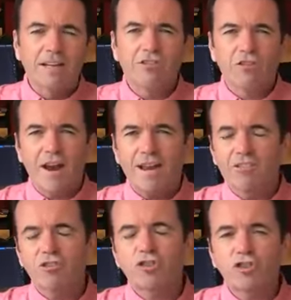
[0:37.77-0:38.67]
It
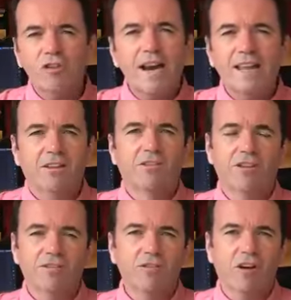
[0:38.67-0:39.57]
trades trillions
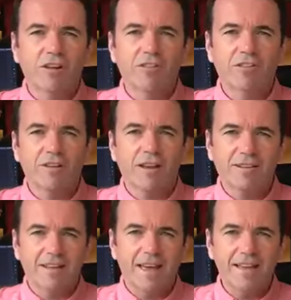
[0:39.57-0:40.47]
of dollars
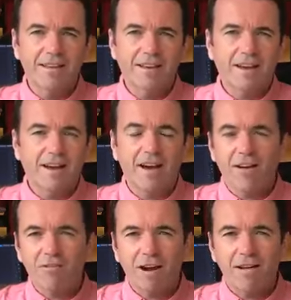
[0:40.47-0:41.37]
a day,
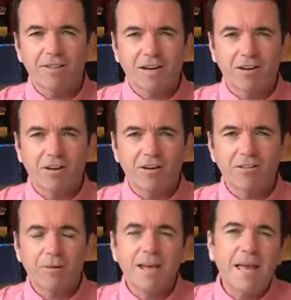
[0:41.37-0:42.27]
around the clock.
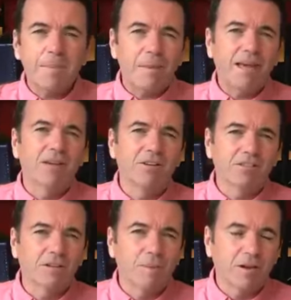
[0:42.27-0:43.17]
So it
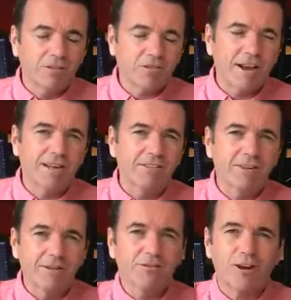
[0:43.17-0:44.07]
appeals to both traders
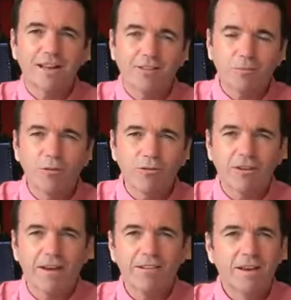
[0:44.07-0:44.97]
who are trading small
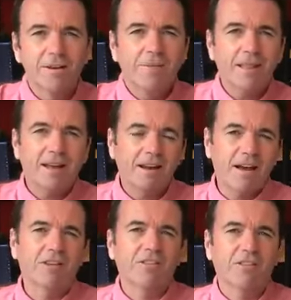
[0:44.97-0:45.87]
size and
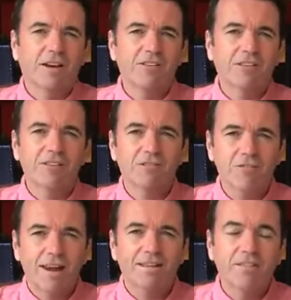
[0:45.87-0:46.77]
larger size, because it's
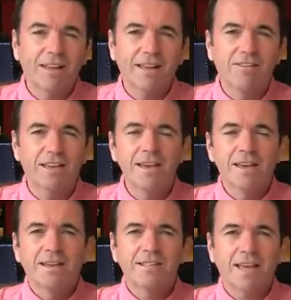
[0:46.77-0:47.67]
relatively easy
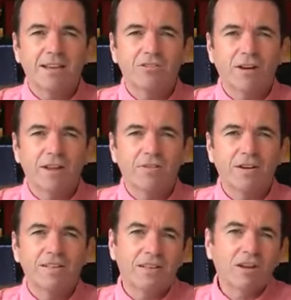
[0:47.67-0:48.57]
to get your trades
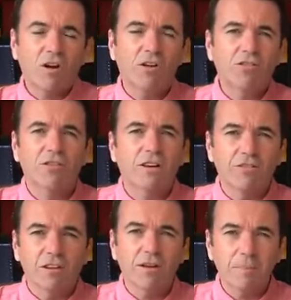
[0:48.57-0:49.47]
filled, and the cost
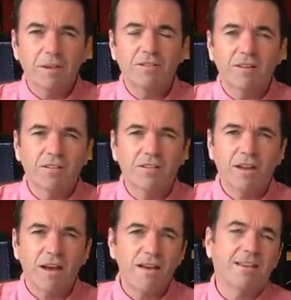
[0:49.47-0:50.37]
of doing business
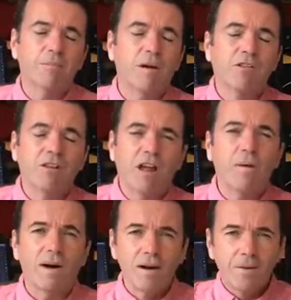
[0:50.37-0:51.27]
is much
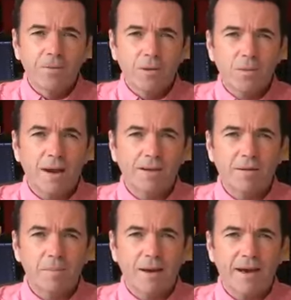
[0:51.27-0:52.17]
lower when
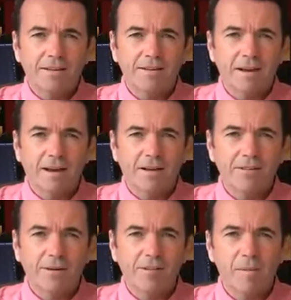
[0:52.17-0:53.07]
compared
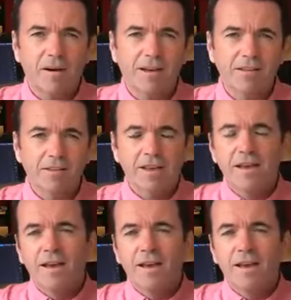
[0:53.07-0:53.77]
to other markets.